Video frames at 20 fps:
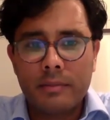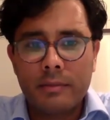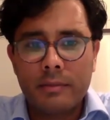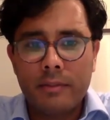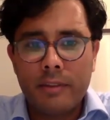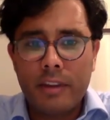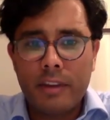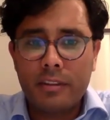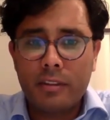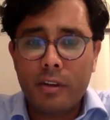
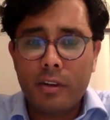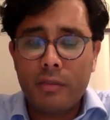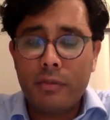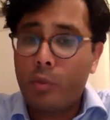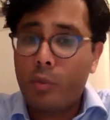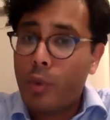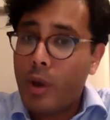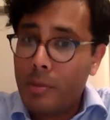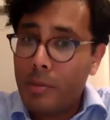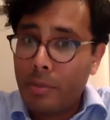First off,
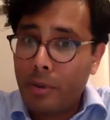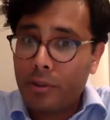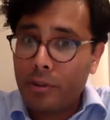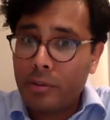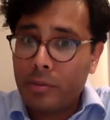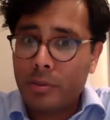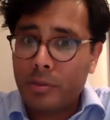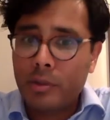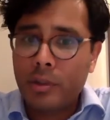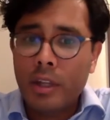where
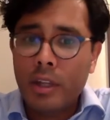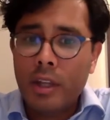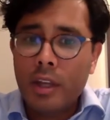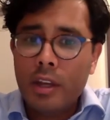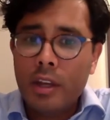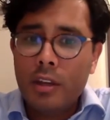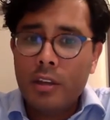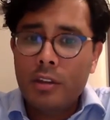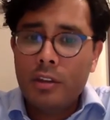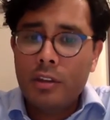possible,
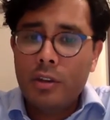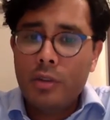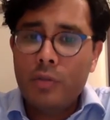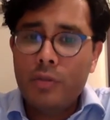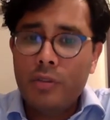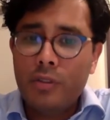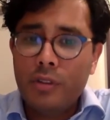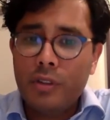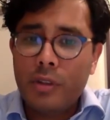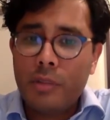
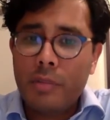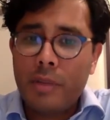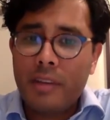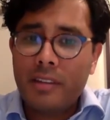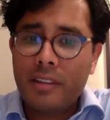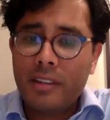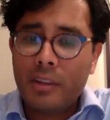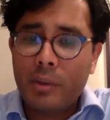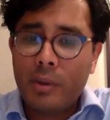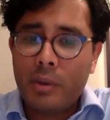use the
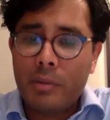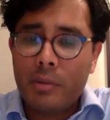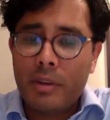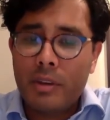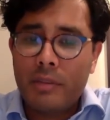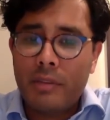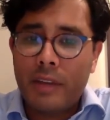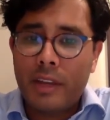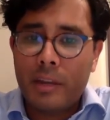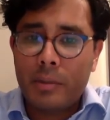best equipment
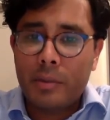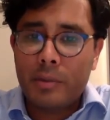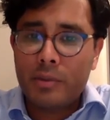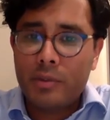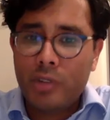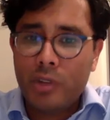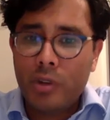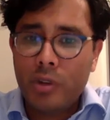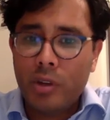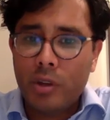available
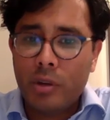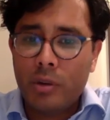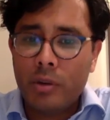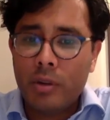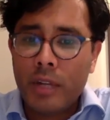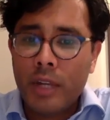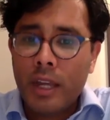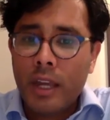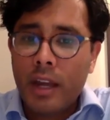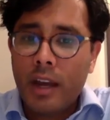to you.
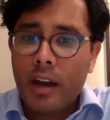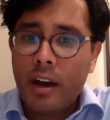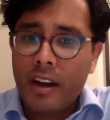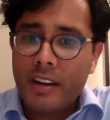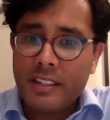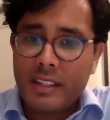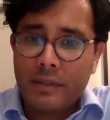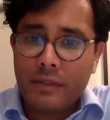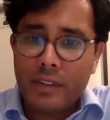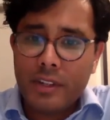A
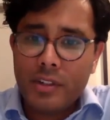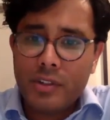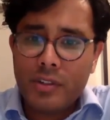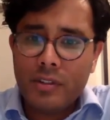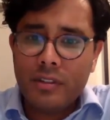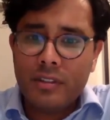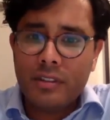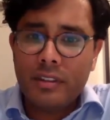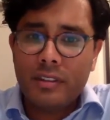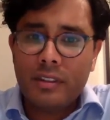
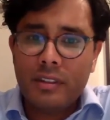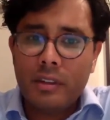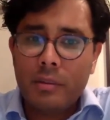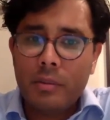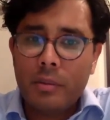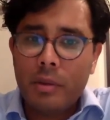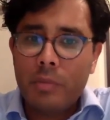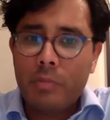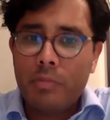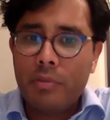high-definition
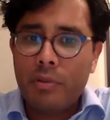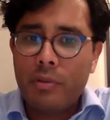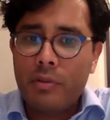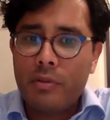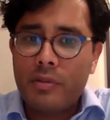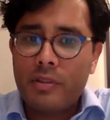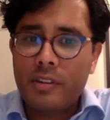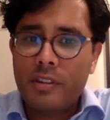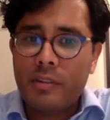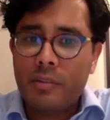system
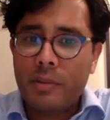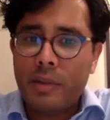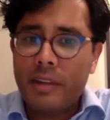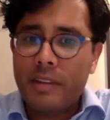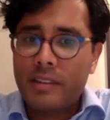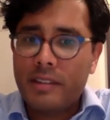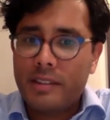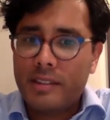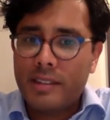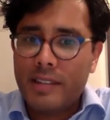improves
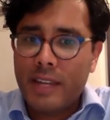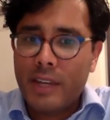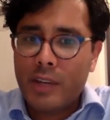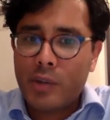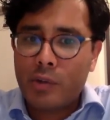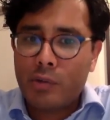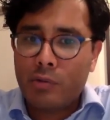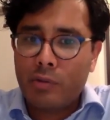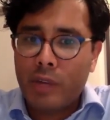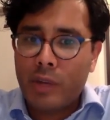dysplasia
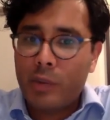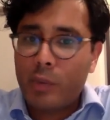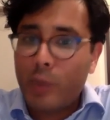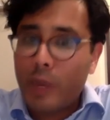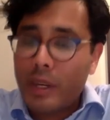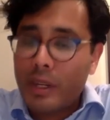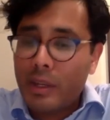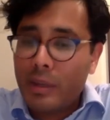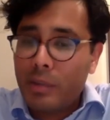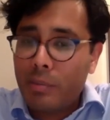detection rate
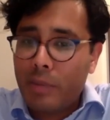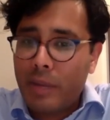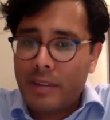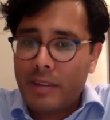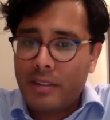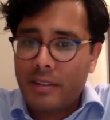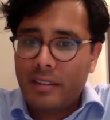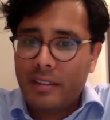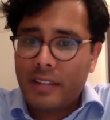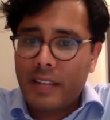when compared
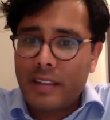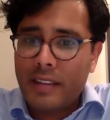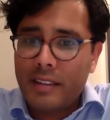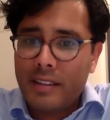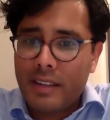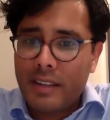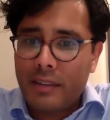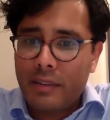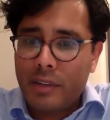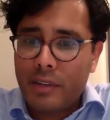to standard
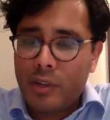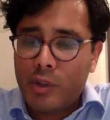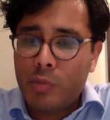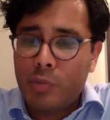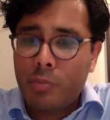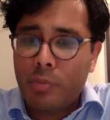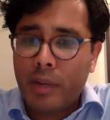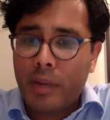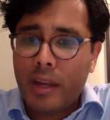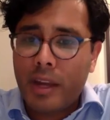
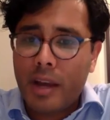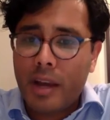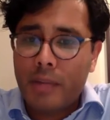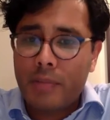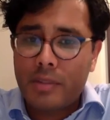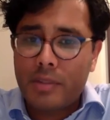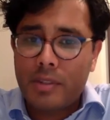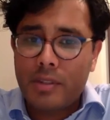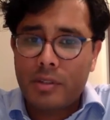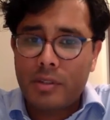definition by up
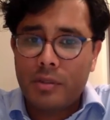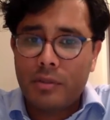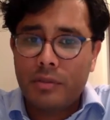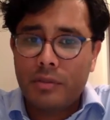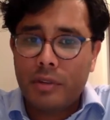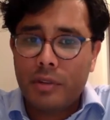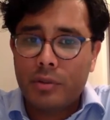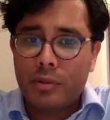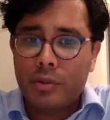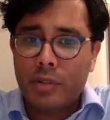to
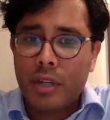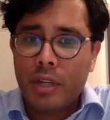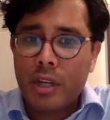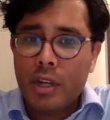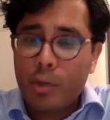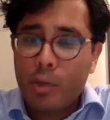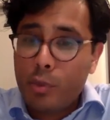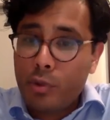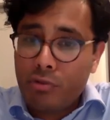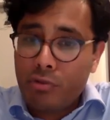2-fold,
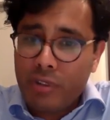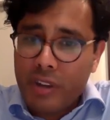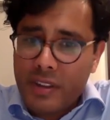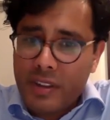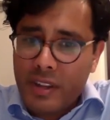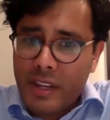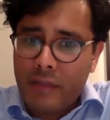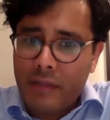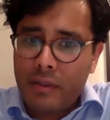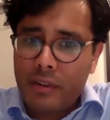with
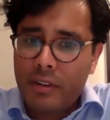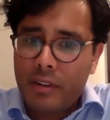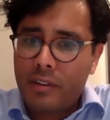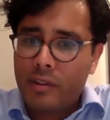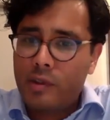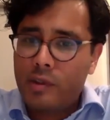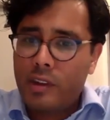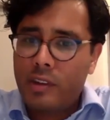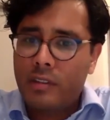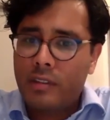recent evidence
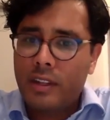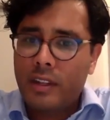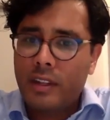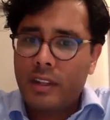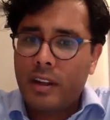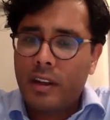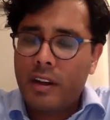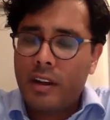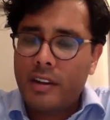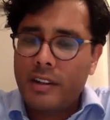suggesting
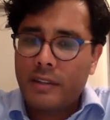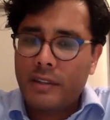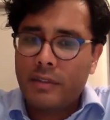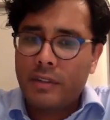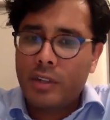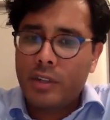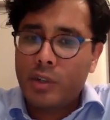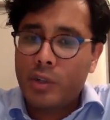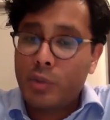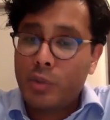that
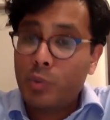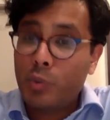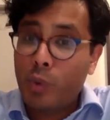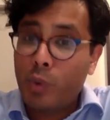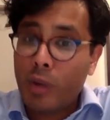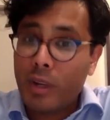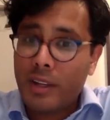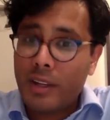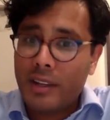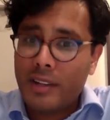high-definition
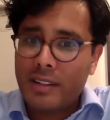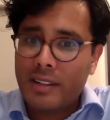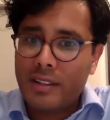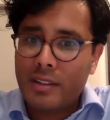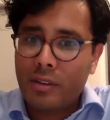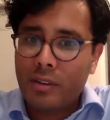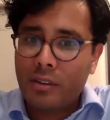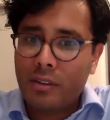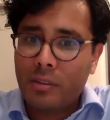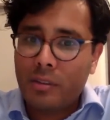white light
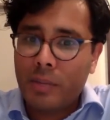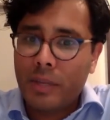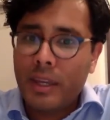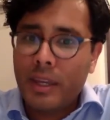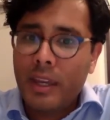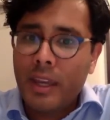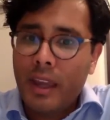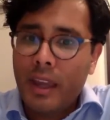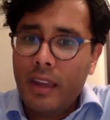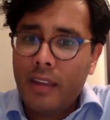endoscopy
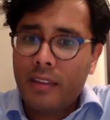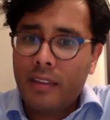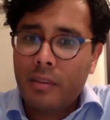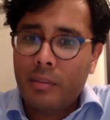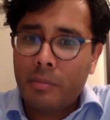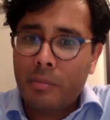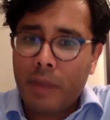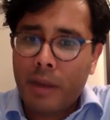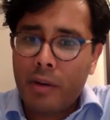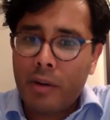is
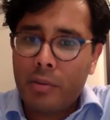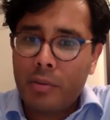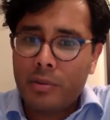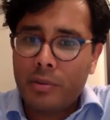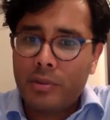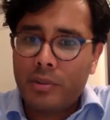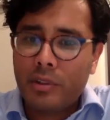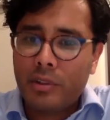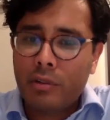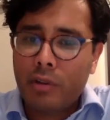
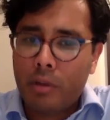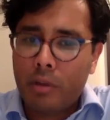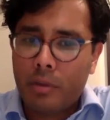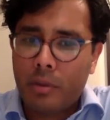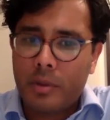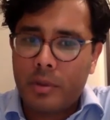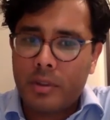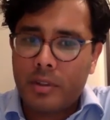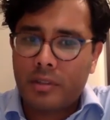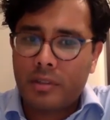comparable to
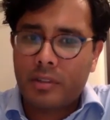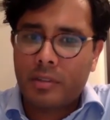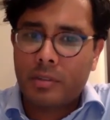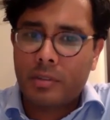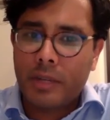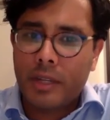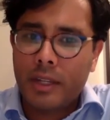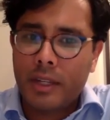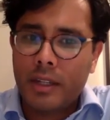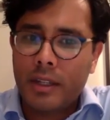
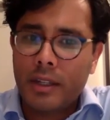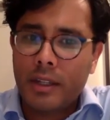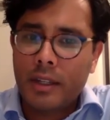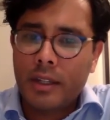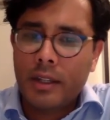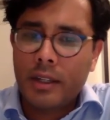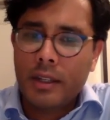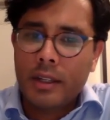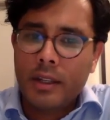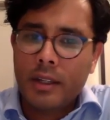chromoendoscopy.
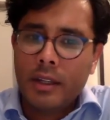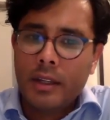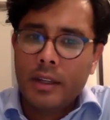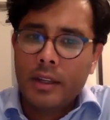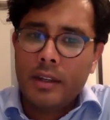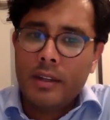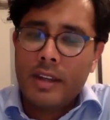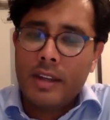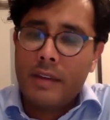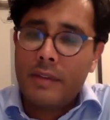
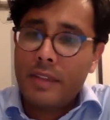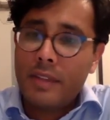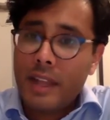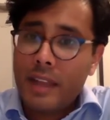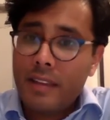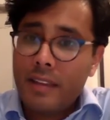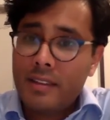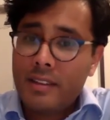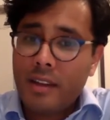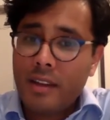
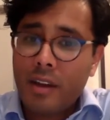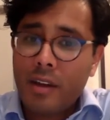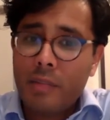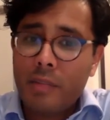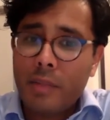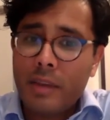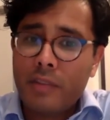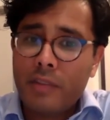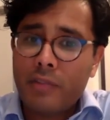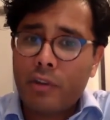Nevertheless,
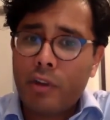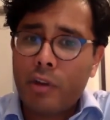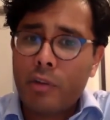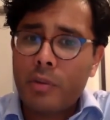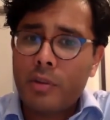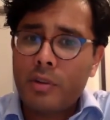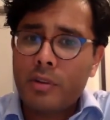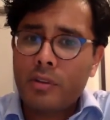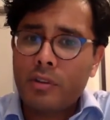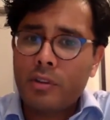dye-based
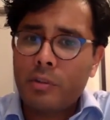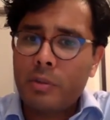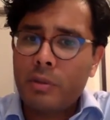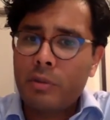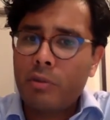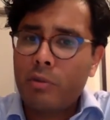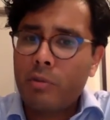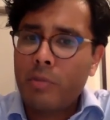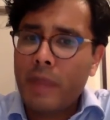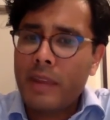chromoendoscopy
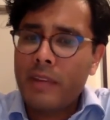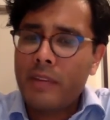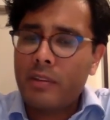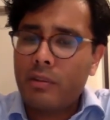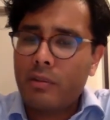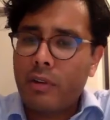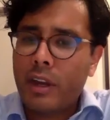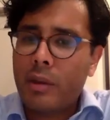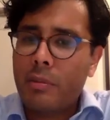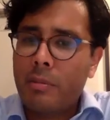remains the
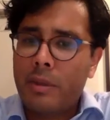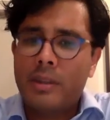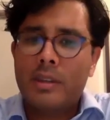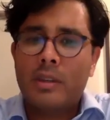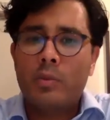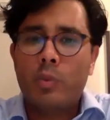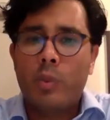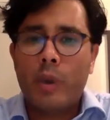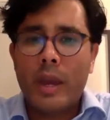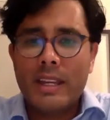
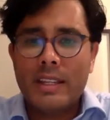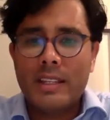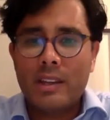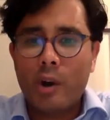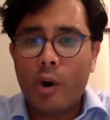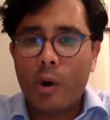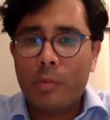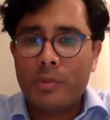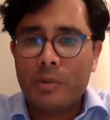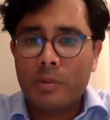recommended way to
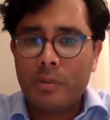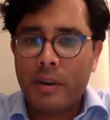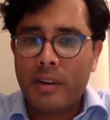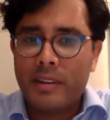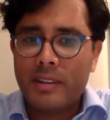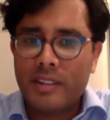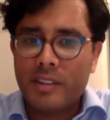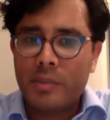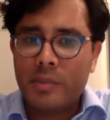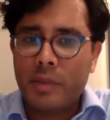optimize
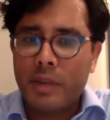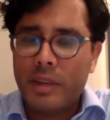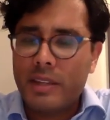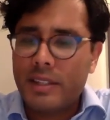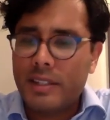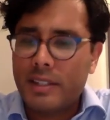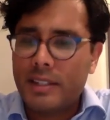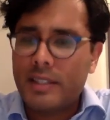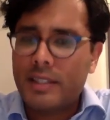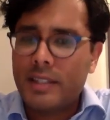
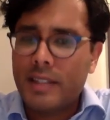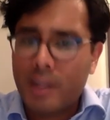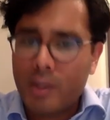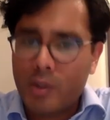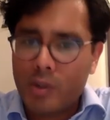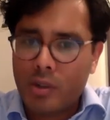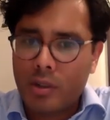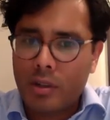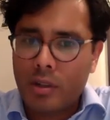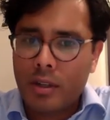dysplasia
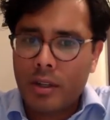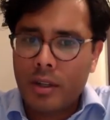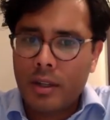detection.